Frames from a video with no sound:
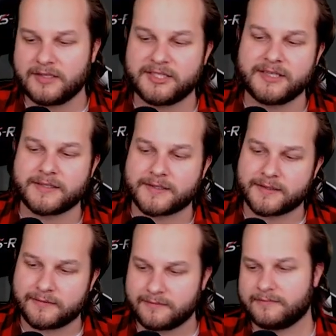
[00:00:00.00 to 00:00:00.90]

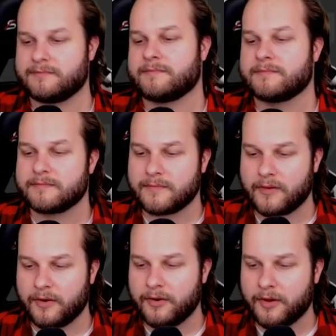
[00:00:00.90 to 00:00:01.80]
Jesus.
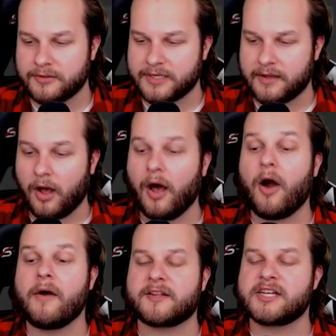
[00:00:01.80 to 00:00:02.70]
there you go, Chad.
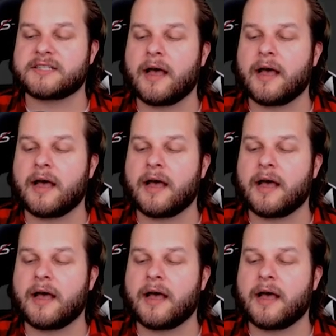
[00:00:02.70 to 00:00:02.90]
Oh, the chainsaw.